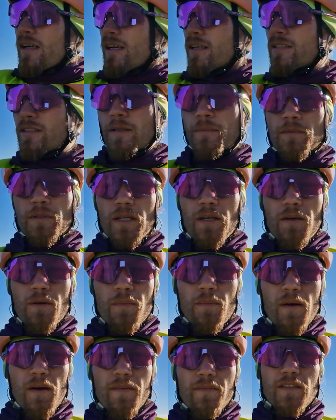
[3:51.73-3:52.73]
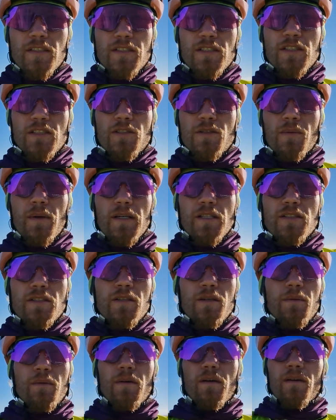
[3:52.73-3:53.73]
it's up to you in whatever situation
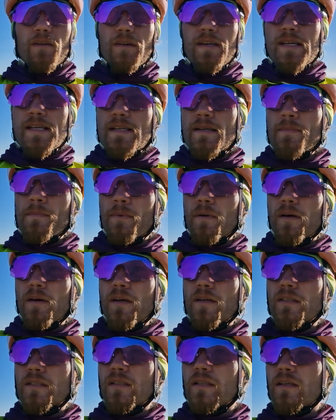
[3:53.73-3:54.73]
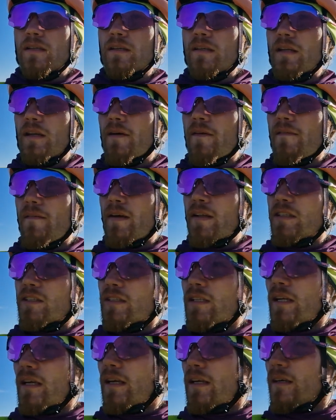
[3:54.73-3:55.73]
you are in, but
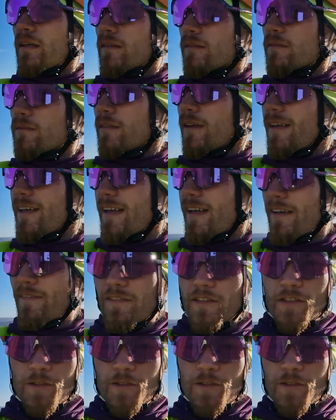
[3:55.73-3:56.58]
eventually if